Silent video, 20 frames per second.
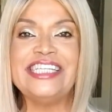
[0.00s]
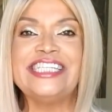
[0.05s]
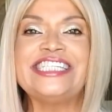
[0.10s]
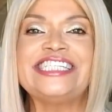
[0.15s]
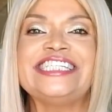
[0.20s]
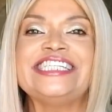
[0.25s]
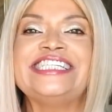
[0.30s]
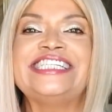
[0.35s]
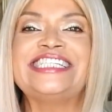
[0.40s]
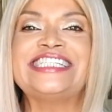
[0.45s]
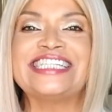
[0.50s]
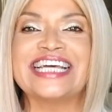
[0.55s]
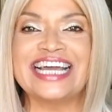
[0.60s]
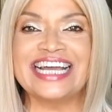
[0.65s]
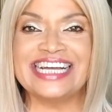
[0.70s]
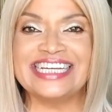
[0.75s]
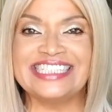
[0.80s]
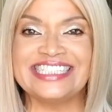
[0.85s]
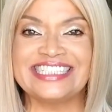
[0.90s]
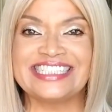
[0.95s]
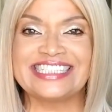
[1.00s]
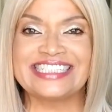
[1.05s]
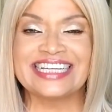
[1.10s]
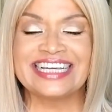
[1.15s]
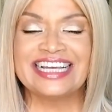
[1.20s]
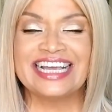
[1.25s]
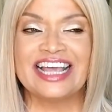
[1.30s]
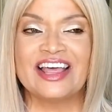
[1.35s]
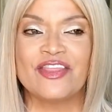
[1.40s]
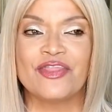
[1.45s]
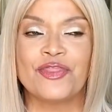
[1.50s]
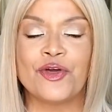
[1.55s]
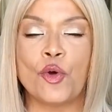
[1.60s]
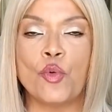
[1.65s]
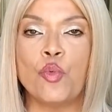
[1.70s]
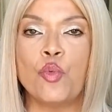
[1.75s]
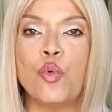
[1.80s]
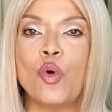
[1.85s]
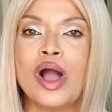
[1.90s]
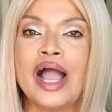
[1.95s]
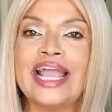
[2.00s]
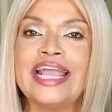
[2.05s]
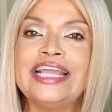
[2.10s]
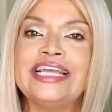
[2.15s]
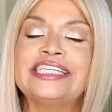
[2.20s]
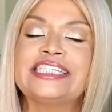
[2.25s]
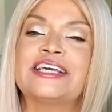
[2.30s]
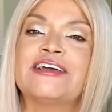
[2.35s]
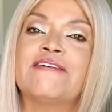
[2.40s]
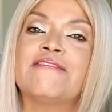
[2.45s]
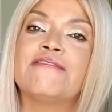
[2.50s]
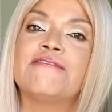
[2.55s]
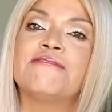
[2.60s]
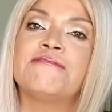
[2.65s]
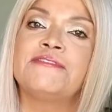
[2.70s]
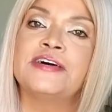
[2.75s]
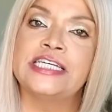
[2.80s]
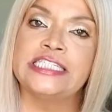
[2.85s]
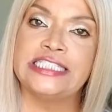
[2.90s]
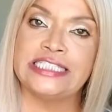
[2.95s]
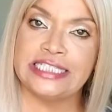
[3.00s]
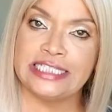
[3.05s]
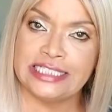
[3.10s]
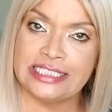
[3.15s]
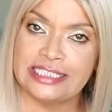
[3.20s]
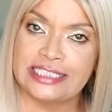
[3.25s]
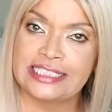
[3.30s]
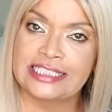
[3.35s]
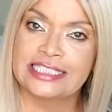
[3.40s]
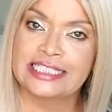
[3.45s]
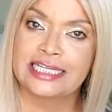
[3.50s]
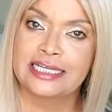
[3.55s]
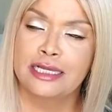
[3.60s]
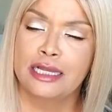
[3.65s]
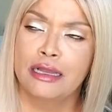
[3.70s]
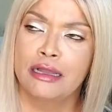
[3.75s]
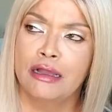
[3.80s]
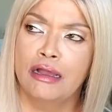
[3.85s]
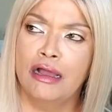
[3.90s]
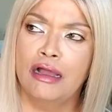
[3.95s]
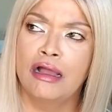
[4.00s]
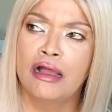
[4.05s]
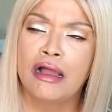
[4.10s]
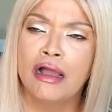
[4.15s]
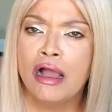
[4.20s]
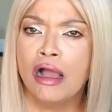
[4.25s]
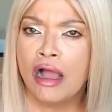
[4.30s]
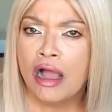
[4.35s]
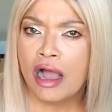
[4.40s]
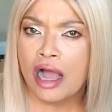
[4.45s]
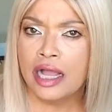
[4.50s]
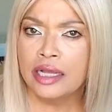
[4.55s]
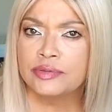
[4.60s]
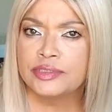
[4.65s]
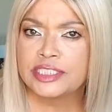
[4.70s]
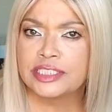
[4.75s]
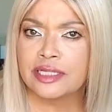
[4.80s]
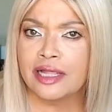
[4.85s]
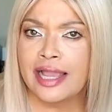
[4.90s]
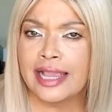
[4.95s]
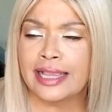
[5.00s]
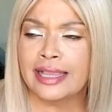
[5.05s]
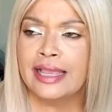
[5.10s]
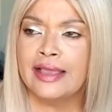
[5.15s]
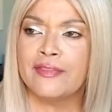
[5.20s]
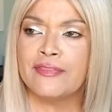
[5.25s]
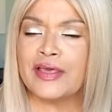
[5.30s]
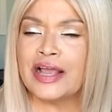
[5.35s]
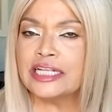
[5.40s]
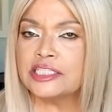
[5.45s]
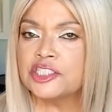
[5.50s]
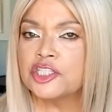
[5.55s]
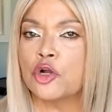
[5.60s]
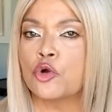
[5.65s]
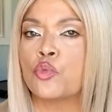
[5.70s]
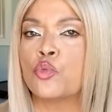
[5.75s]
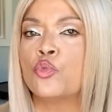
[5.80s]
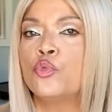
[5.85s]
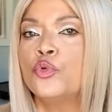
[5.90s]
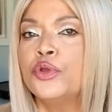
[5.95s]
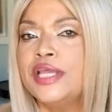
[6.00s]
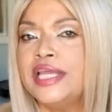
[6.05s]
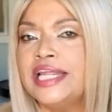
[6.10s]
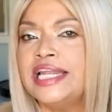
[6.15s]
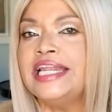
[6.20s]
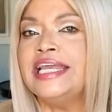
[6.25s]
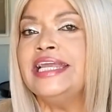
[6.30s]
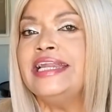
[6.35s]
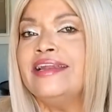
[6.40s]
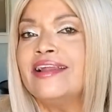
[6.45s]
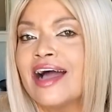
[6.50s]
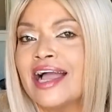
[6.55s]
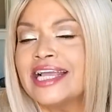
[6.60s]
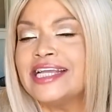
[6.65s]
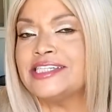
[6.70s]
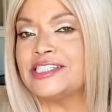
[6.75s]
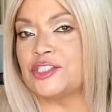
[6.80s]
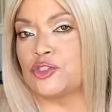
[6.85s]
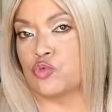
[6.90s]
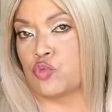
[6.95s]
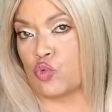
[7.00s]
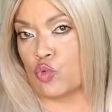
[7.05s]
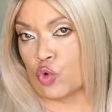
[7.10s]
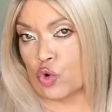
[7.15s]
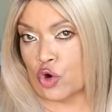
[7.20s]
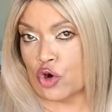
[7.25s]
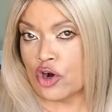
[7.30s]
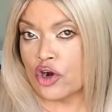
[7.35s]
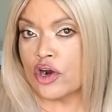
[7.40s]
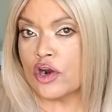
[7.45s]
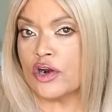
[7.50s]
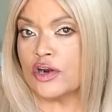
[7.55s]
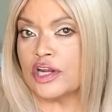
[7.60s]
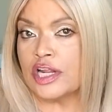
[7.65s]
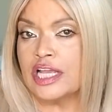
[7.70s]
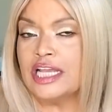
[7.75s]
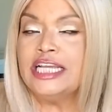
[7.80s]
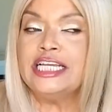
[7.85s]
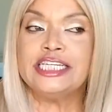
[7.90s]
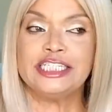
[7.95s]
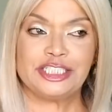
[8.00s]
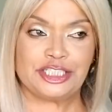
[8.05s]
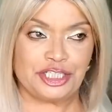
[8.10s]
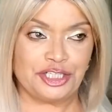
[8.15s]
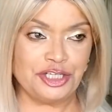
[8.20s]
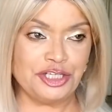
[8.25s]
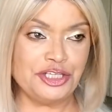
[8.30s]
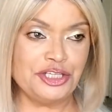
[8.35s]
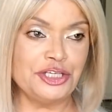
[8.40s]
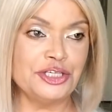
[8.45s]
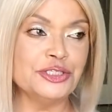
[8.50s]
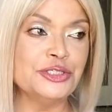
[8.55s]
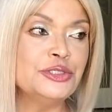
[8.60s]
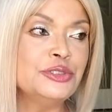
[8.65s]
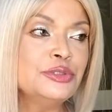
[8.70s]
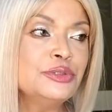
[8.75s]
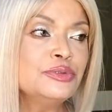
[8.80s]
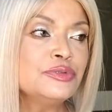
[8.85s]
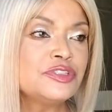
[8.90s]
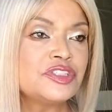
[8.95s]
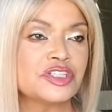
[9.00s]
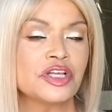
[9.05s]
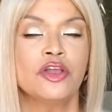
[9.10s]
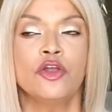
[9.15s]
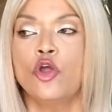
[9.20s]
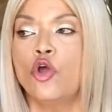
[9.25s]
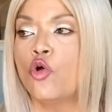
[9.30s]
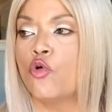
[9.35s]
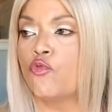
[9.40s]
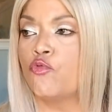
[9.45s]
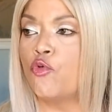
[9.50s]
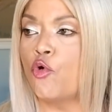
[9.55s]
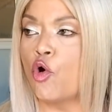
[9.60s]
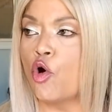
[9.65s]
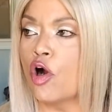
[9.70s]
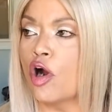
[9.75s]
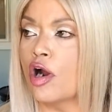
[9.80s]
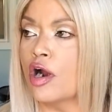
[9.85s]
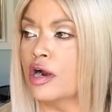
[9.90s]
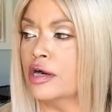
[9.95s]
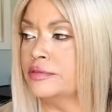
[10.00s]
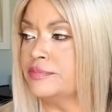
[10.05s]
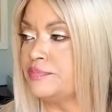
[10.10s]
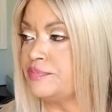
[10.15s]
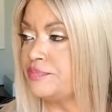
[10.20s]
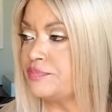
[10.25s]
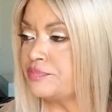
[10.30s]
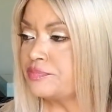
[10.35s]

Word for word: she says the white fuzzies, I was like, that's a really nice word to use for